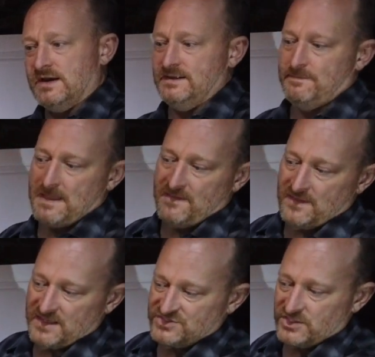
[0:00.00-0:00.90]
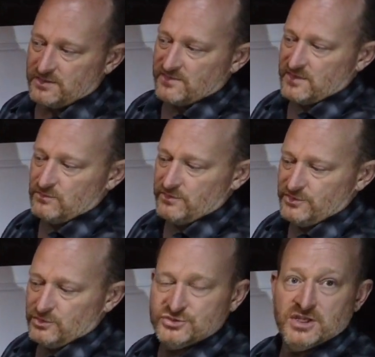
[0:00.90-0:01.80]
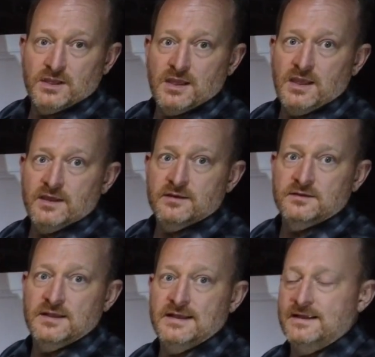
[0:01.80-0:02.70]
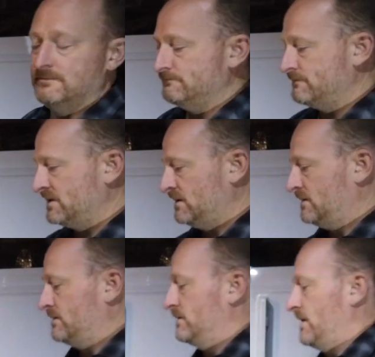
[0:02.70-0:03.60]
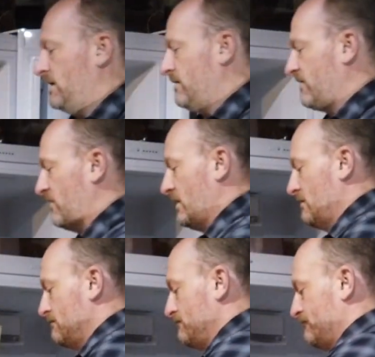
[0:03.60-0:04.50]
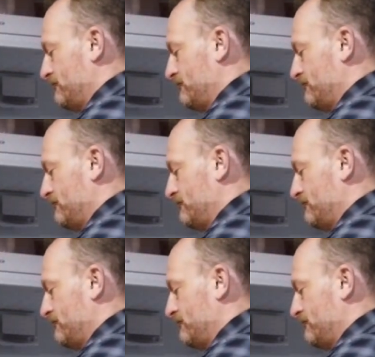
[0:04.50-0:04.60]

um, and as you can see, all the notching here um, is um,